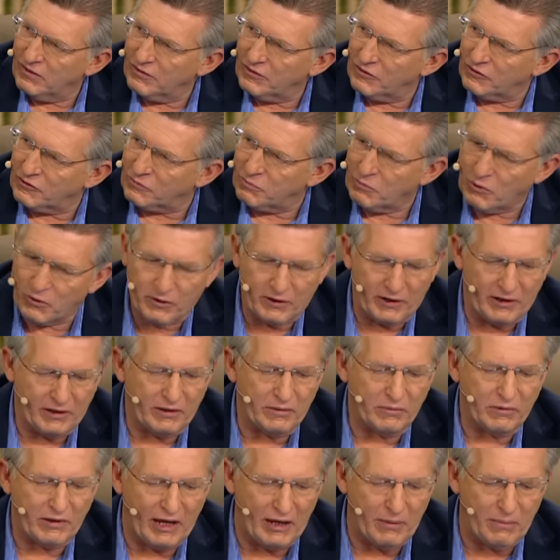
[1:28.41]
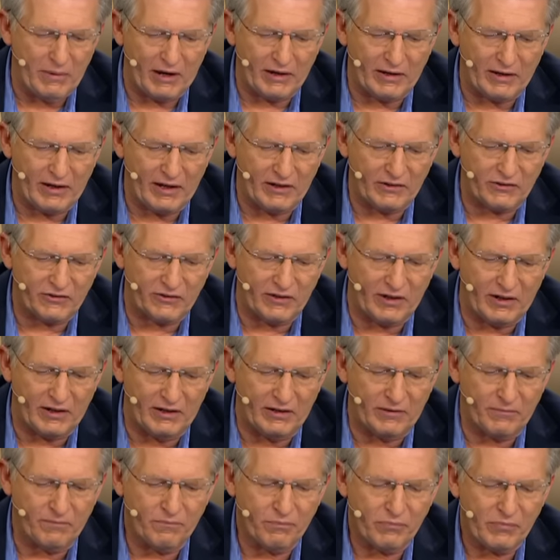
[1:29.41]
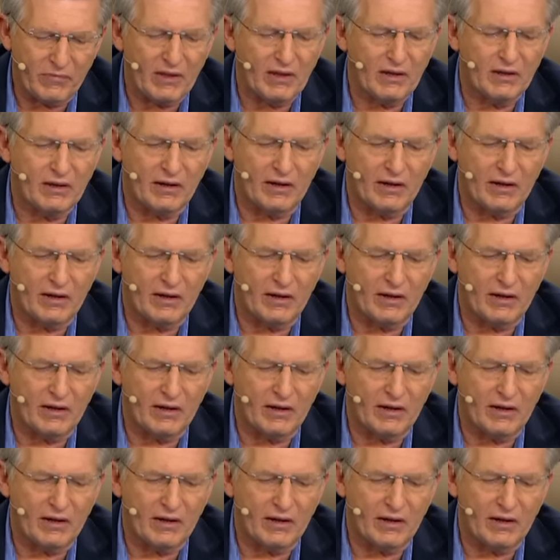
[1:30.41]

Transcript: This right. morning, yes. Came out last night. Yeah.